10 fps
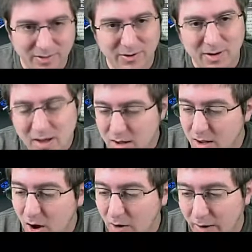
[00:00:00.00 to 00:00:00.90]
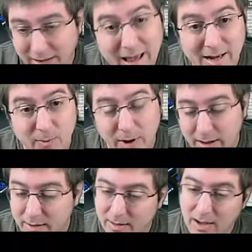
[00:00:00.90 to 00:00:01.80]
learn. Alright,
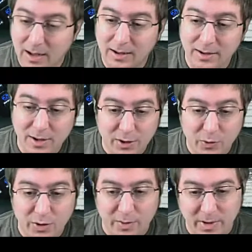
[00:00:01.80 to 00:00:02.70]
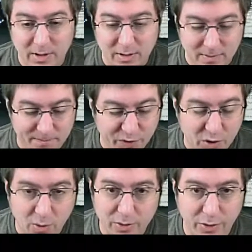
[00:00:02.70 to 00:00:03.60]
anyway, going to be
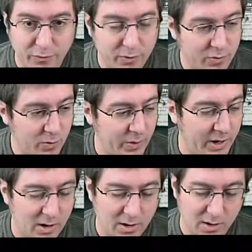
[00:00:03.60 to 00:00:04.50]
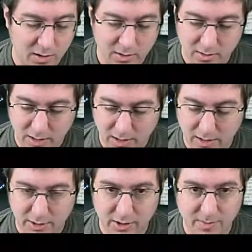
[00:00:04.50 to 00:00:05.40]
going through. We are
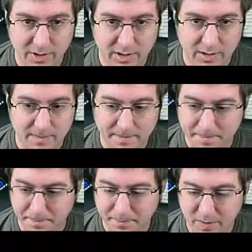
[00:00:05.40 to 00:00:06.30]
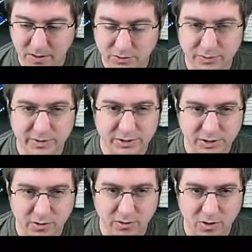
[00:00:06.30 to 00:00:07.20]
going to be doing
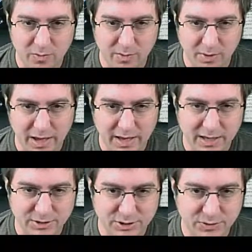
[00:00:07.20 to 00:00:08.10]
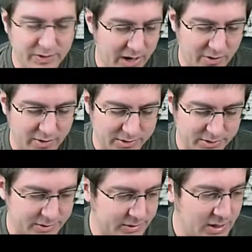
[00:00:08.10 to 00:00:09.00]
solo but playing as two
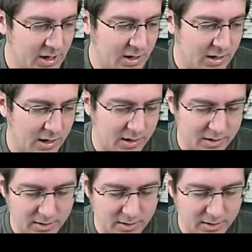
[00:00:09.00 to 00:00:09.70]
characters. And